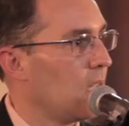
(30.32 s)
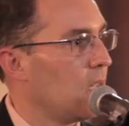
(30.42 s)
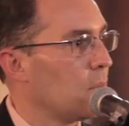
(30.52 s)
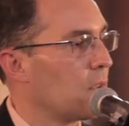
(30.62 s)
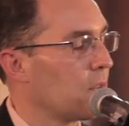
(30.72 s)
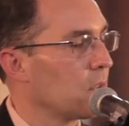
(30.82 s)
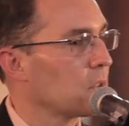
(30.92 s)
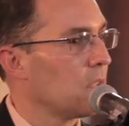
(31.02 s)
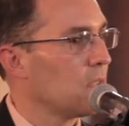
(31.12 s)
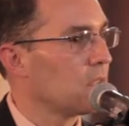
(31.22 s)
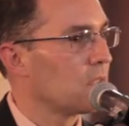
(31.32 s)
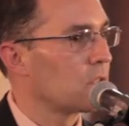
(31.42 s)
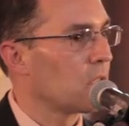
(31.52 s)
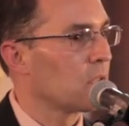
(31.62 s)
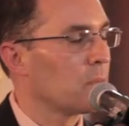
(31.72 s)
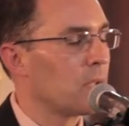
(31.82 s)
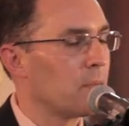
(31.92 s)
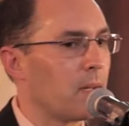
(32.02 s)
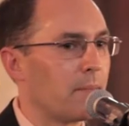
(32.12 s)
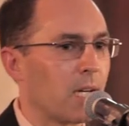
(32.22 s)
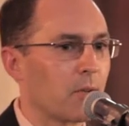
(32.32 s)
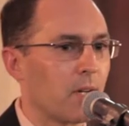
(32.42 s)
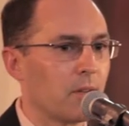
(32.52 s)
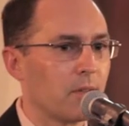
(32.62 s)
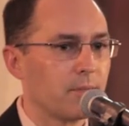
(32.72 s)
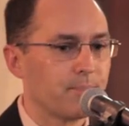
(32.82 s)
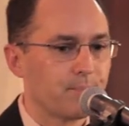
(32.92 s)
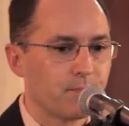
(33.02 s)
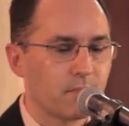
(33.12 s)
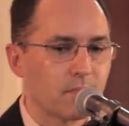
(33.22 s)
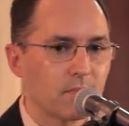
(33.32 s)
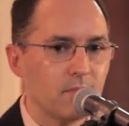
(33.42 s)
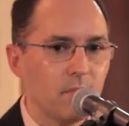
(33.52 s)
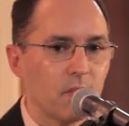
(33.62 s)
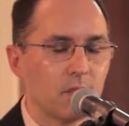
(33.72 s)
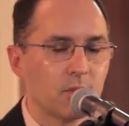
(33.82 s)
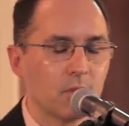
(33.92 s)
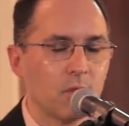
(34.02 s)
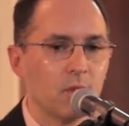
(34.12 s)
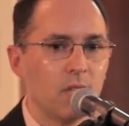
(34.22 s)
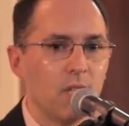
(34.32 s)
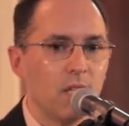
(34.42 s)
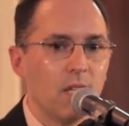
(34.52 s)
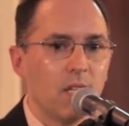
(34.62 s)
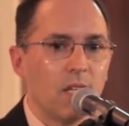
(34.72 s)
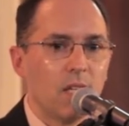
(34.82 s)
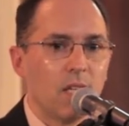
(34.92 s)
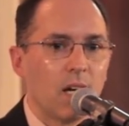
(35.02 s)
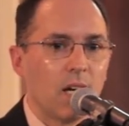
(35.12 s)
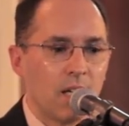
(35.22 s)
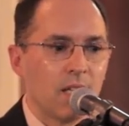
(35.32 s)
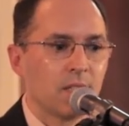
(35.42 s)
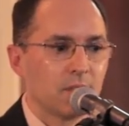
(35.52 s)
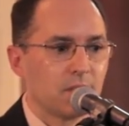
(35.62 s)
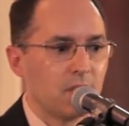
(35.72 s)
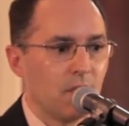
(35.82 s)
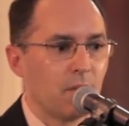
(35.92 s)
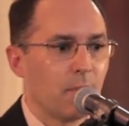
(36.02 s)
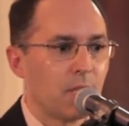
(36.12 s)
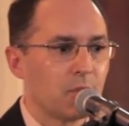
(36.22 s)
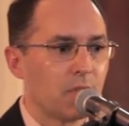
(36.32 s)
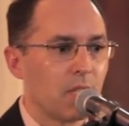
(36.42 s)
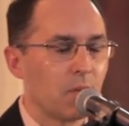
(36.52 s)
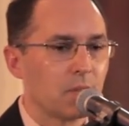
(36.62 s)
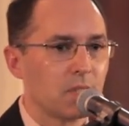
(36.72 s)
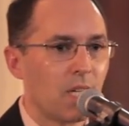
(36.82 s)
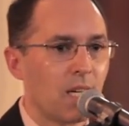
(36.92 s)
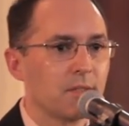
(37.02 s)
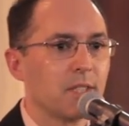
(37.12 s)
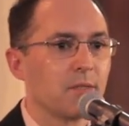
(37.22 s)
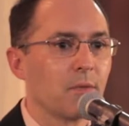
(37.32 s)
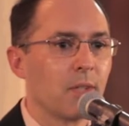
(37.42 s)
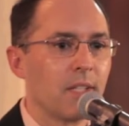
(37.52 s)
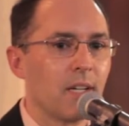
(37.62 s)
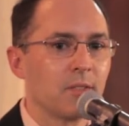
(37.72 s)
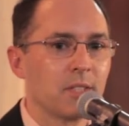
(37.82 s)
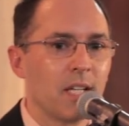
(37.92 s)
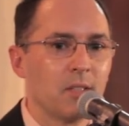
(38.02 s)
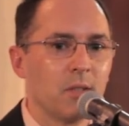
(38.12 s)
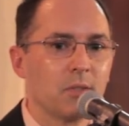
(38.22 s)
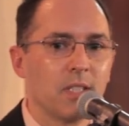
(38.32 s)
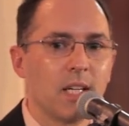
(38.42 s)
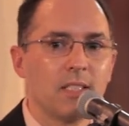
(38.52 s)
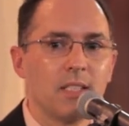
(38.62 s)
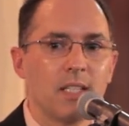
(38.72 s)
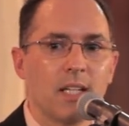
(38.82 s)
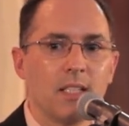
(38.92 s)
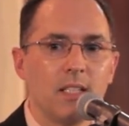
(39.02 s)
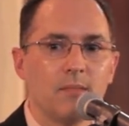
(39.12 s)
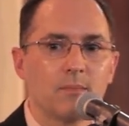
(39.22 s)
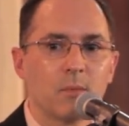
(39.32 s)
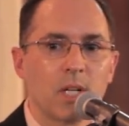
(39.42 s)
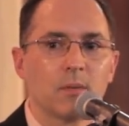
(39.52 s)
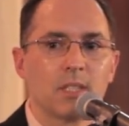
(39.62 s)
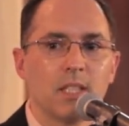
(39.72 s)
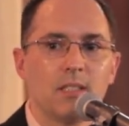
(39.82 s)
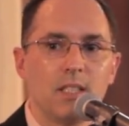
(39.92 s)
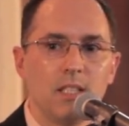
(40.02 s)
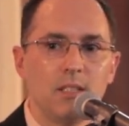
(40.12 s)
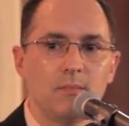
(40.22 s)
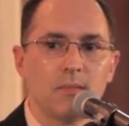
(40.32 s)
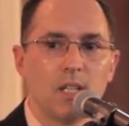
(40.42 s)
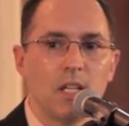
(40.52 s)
But first, I'll share a little bit of my background. So, as Stephen mentioned, I have schizophrenia. I was diagnosed in 1990 when I was 18,